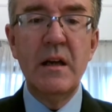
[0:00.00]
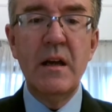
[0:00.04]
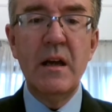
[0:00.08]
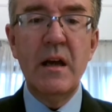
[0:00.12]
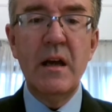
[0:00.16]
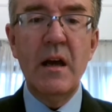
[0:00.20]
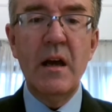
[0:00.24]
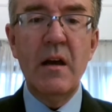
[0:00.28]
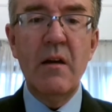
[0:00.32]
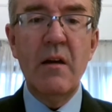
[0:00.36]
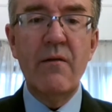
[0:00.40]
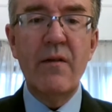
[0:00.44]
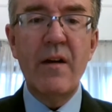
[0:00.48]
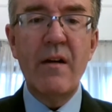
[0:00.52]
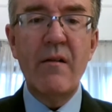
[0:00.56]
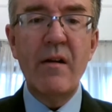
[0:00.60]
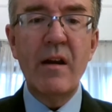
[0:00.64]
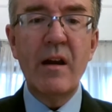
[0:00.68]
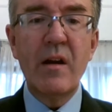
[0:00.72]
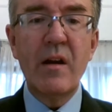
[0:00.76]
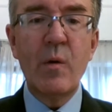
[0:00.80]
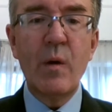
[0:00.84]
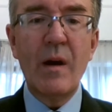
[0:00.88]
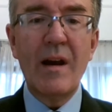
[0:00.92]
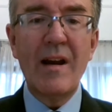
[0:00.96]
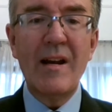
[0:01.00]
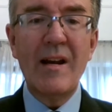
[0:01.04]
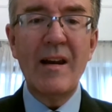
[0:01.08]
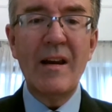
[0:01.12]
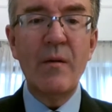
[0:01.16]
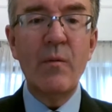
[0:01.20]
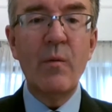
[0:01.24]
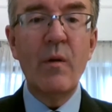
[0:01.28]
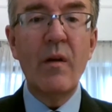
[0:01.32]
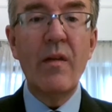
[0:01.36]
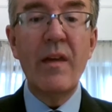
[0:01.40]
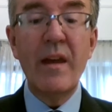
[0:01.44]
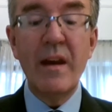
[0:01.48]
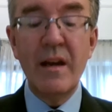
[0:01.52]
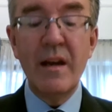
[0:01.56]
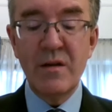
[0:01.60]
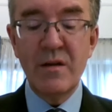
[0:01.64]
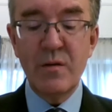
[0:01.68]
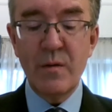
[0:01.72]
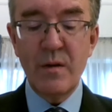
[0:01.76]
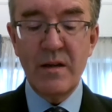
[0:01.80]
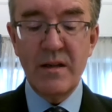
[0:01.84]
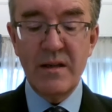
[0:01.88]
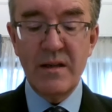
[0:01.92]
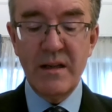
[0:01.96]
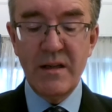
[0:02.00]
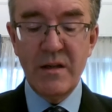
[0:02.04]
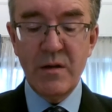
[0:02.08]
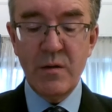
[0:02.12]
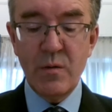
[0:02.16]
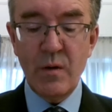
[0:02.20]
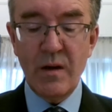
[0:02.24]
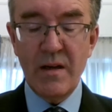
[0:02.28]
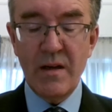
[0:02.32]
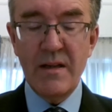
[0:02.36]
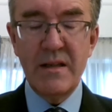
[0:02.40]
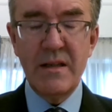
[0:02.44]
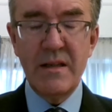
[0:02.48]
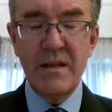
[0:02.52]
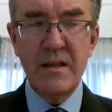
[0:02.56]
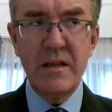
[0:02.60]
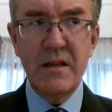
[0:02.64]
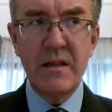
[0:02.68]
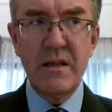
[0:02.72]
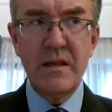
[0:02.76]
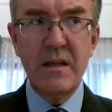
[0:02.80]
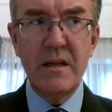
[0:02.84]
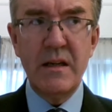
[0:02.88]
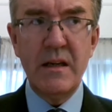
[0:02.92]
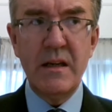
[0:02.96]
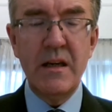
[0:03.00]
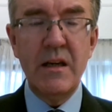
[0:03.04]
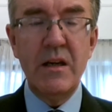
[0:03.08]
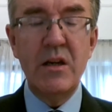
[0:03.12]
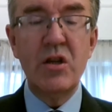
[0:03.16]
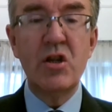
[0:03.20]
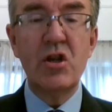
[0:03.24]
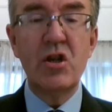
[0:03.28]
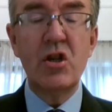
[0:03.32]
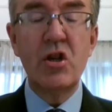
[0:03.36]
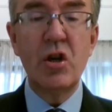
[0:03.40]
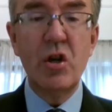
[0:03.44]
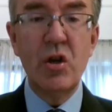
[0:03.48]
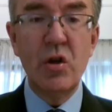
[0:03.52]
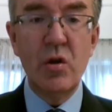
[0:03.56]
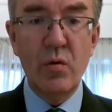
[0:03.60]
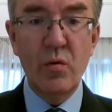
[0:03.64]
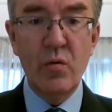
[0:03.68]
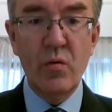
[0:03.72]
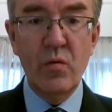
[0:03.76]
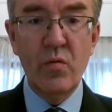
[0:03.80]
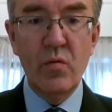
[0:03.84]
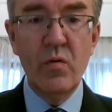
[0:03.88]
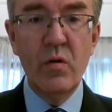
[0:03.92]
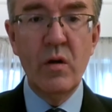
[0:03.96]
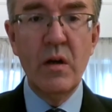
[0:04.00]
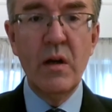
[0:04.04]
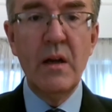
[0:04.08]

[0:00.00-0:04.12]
very quickly within 2022,